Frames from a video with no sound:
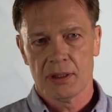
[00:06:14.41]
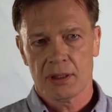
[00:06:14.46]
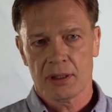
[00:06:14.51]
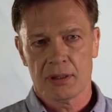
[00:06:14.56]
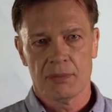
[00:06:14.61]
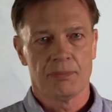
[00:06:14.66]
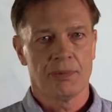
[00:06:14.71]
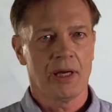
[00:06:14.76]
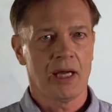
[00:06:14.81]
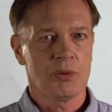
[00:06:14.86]

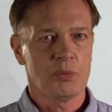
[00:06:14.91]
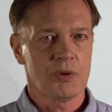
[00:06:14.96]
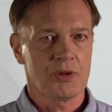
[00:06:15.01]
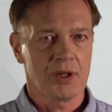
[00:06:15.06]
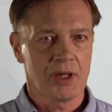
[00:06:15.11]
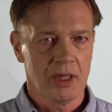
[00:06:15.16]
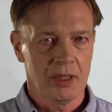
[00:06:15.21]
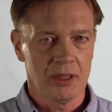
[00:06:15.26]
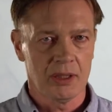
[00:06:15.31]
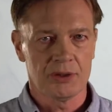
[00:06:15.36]
compared with
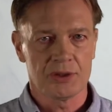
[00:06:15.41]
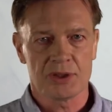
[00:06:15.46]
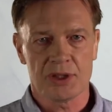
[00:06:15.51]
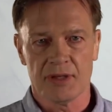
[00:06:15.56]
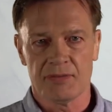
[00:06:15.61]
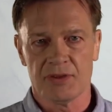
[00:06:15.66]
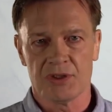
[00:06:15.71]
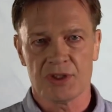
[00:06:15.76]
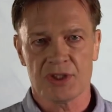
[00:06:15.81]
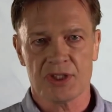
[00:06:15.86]
girls
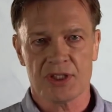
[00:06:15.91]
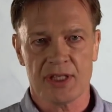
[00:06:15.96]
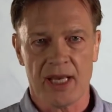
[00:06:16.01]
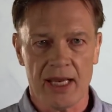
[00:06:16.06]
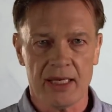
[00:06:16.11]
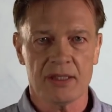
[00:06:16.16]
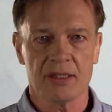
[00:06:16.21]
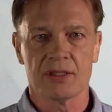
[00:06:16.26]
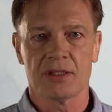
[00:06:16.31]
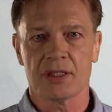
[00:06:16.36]
given
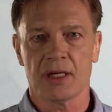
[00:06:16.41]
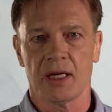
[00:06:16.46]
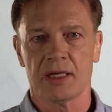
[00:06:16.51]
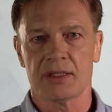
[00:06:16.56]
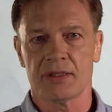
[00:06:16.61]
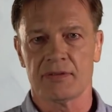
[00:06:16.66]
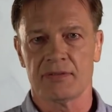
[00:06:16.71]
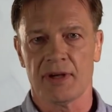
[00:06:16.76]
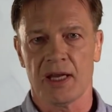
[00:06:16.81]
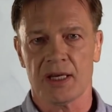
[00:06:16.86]
standard
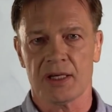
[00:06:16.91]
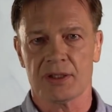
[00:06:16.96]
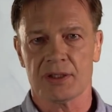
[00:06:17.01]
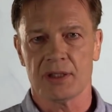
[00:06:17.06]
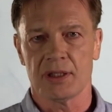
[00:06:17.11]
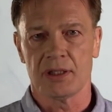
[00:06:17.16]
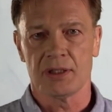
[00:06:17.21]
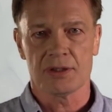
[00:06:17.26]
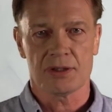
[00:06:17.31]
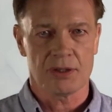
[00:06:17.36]
titer
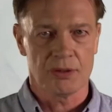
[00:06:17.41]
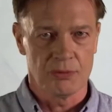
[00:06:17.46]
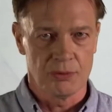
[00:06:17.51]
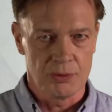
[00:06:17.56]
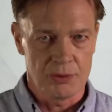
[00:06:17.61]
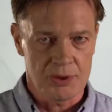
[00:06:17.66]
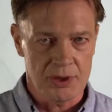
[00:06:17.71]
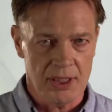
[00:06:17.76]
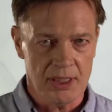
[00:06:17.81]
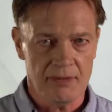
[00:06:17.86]
vaccines, the
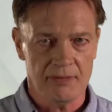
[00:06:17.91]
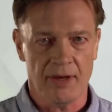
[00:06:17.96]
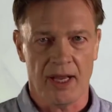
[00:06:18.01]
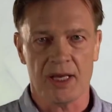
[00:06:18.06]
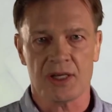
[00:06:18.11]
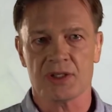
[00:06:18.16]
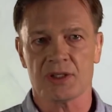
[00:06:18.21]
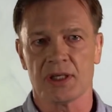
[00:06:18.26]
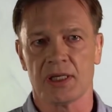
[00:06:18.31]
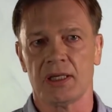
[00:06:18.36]
routine
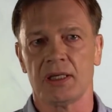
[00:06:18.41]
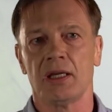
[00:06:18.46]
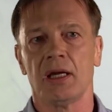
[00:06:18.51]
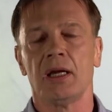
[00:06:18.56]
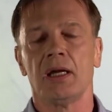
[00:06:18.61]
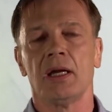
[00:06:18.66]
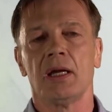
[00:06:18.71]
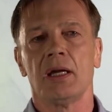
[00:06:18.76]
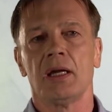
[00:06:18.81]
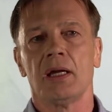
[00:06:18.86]
vaccine,
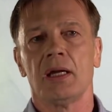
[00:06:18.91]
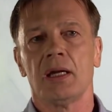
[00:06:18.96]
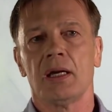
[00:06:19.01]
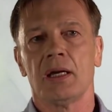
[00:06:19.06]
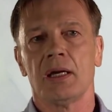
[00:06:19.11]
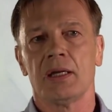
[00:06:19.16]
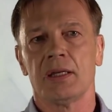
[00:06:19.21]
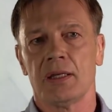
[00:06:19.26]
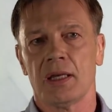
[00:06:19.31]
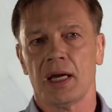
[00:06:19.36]

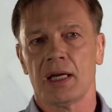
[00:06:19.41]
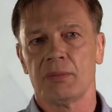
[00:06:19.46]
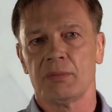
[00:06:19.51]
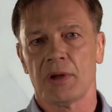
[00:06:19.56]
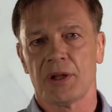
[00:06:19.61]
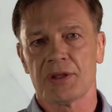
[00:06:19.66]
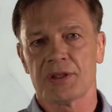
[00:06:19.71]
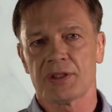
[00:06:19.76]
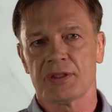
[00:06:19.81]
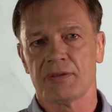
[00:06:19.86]
at nine
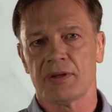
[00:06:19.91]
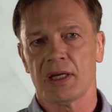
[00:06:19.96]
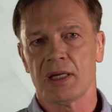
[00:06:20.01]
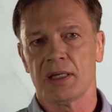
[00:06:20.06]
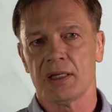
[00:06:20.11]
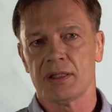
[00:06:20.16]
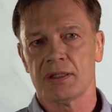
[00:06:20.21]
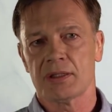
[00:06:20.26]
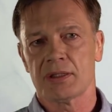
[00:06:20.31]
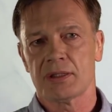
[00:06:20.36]
months of
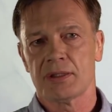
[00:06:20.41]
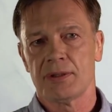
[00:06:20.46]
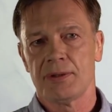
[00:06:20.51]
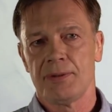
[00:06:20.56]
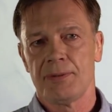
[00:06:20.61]
age.